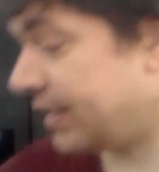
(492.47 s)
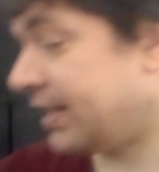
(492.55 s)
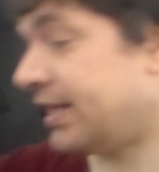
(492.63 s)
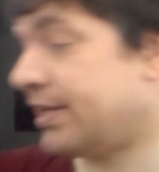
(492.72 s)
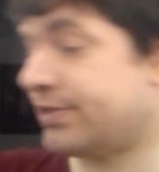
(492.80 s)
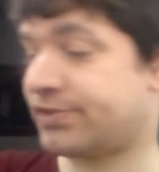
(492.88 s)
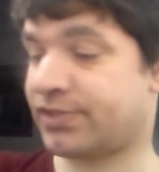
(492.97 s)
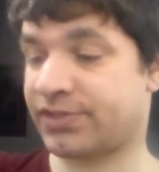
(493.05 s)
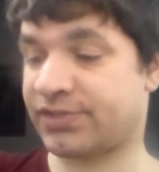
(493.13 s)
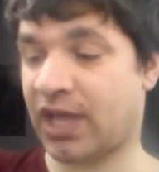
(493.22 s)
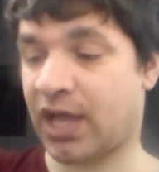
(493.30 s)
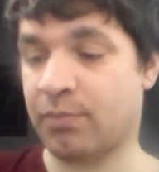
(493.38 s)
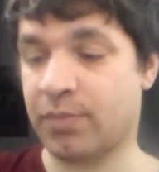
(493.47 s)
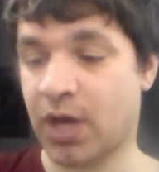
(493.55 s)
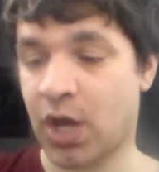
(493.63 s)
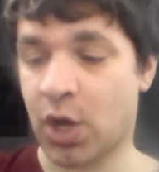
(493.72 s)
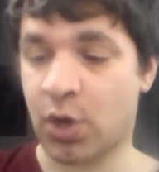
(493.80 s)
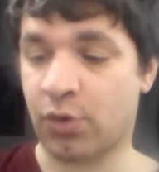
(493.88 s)
is some
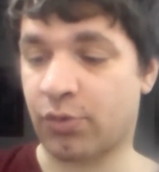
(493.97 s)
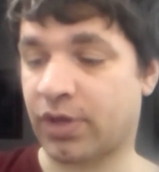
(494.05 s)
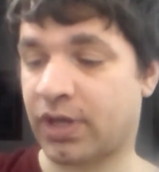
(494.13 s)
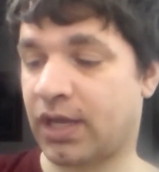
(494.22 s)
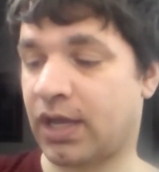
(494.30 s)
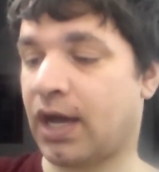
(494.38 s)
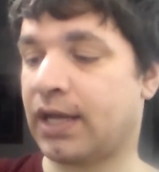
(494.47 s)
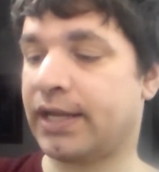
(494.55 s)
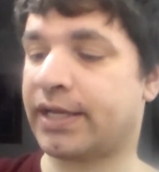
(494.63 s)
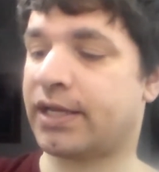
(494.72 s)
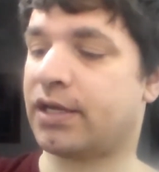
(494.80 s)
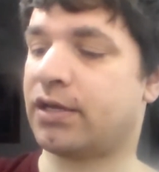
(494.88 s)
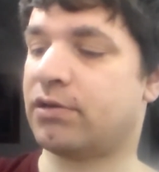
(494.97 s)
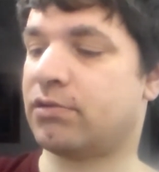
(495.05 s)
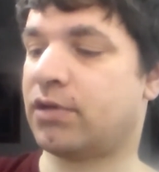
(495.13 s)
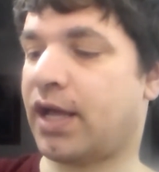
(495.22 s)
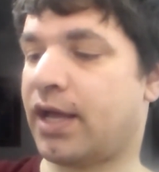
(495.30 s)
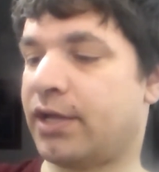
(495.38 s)
garlic
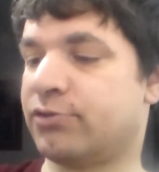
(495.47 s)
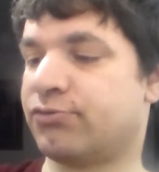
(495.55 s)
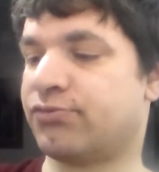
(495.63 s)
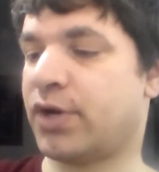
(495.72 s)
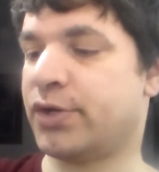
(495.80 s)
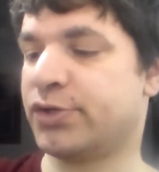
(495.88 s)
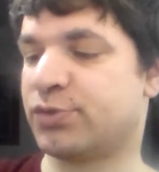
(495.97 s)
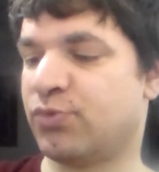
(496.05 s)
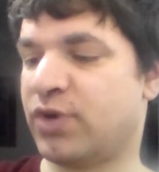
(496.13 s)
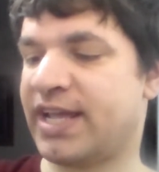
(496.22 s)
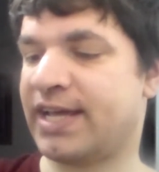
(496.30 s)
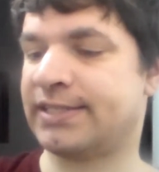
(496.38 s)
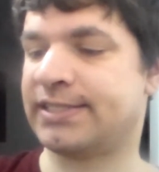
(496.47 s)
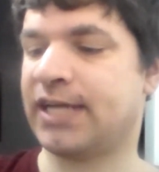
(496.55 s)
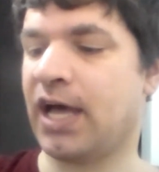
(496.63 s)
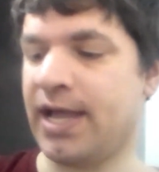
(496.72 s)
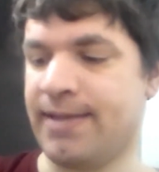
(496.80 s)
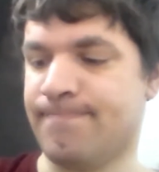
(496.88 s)
and rosemary and
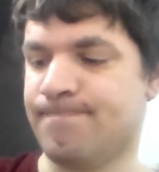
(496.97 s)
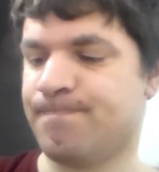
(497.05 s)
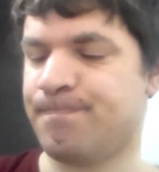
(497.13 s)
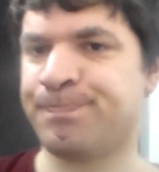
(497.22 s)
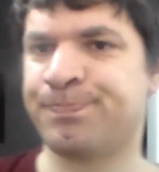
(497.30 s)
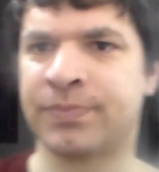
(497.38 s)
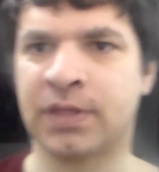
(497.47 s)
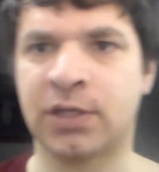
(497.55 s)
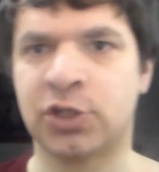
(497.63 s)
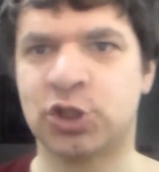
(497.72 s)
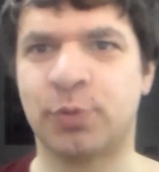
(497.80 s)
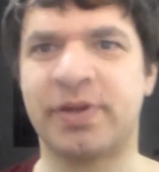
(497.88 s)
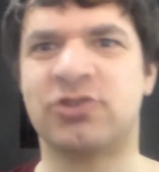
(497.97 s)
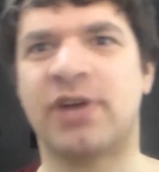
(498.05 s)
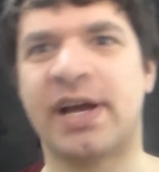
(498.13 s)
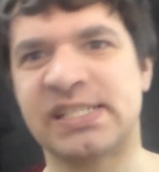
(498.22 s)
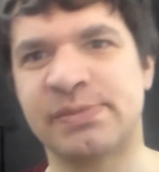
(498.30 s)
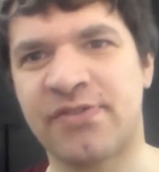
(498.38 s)
thyme. Should we
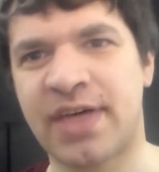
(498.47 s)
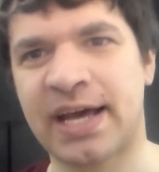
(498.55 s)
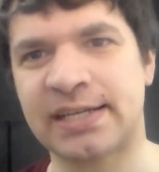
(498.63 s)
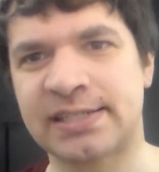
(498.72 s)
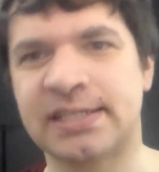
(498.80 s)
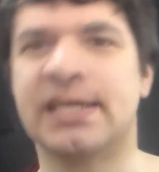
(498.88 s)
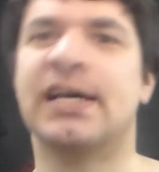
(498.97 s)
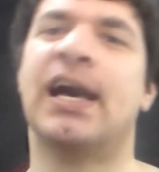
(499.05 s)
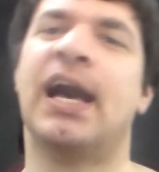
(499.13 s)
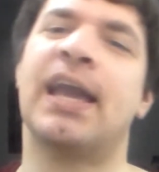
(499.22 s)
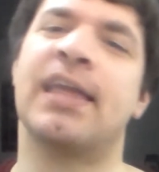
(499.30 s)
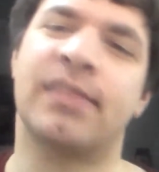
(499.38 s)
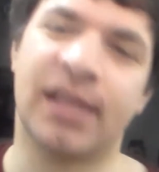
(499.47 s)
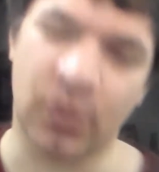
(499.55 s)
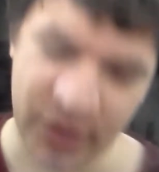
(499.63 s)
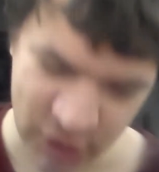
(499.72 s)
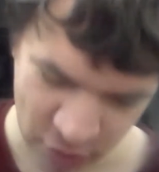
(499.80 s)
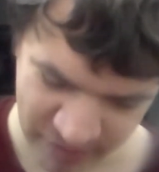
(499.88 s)
try some of that? I think
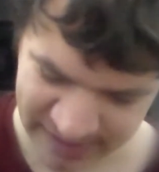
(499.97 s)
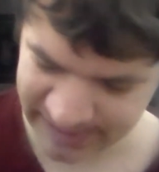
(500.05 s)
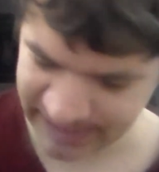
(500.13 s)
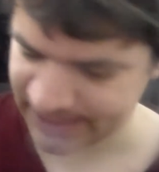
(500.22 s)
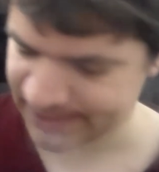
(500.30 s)
we should risk it.